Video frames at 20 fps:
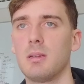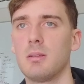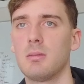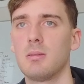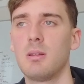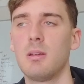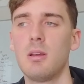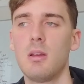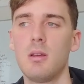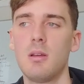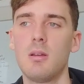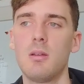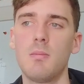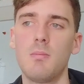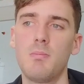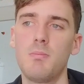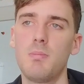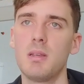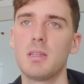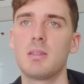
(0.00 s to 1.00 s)
and
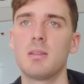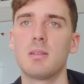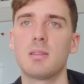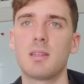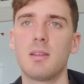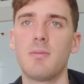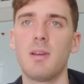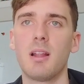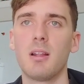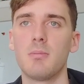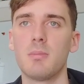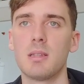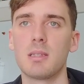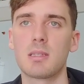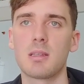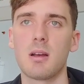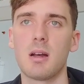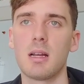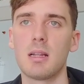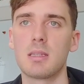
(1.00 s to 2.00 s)
business development
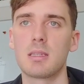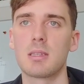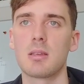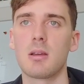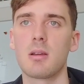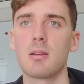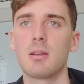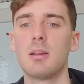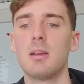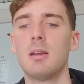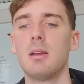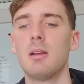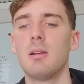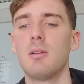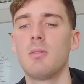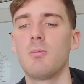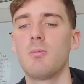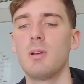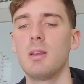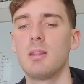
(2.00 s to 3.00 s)
side. So
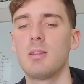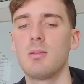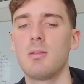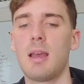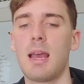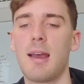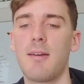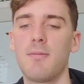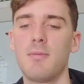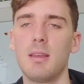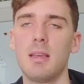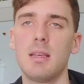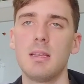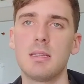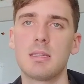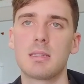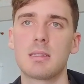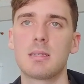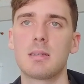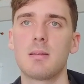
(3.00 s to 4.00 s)
we do have
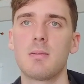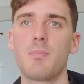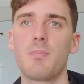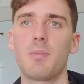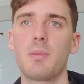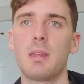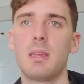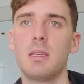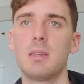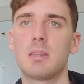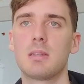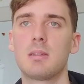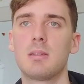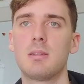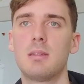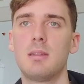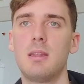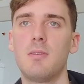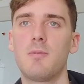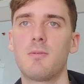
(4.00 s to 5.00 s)
these
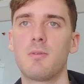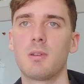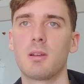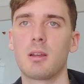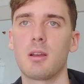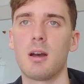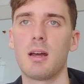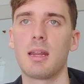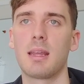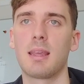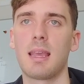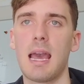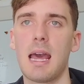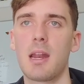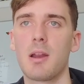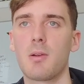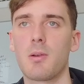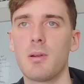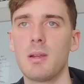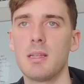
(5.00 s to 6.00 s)
different kind of
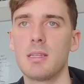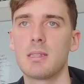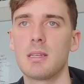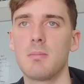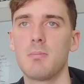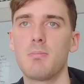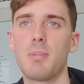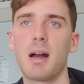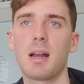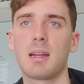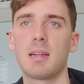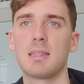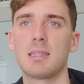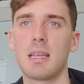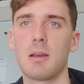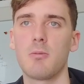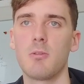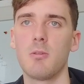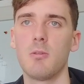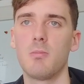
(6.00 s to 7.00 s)
categories and buckets
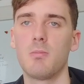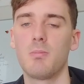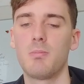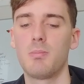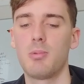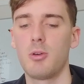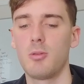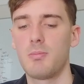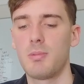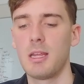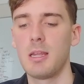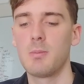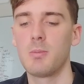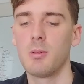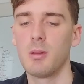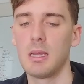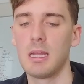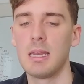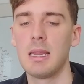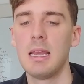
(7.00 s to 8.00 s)
that we put
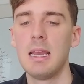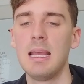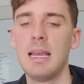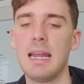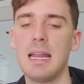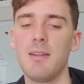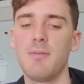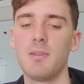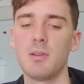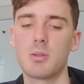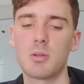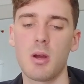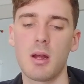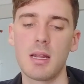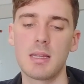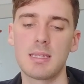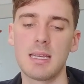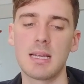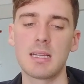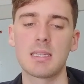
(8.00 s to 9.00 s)
people in. And if you try
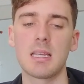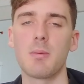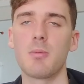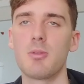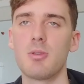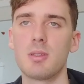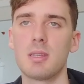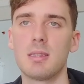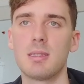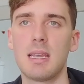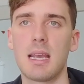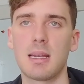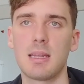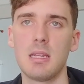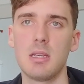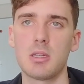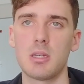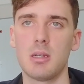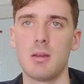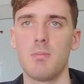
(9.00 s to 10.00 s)
to take someone who's a
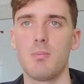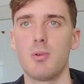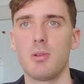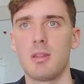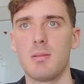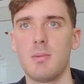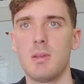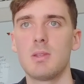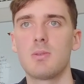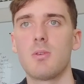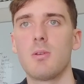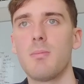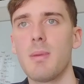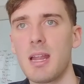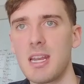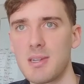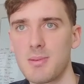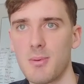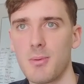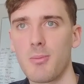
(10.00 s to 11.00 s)
technician and put them into a
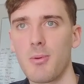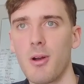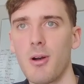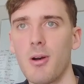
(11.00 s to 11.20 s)
management